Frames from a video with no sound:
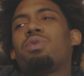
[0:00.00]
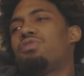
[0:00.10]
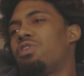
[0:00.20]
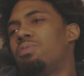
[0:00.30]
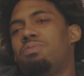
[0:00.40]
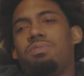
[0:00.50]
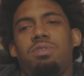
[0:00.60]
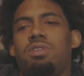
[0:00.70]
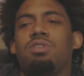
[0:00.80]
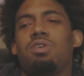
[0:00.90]
Like we from,
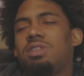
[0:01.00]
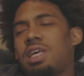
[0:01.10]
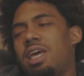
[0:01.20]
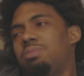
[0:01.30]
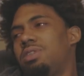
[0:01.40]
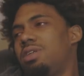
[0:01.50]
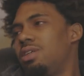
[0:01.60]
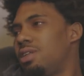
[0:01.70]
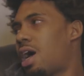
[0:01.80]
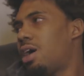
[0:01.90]
you know, the same
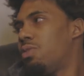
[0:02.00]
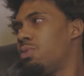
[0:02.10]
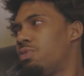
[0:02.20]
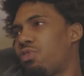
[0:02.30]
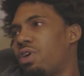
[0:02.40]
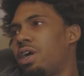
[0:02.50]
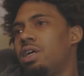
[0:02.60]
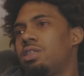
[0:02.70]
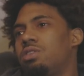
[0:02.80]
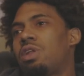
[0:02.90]
city, like we yeah.
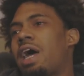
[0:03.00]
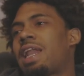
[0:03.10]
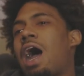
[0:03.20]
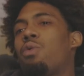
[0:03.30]
friends. So like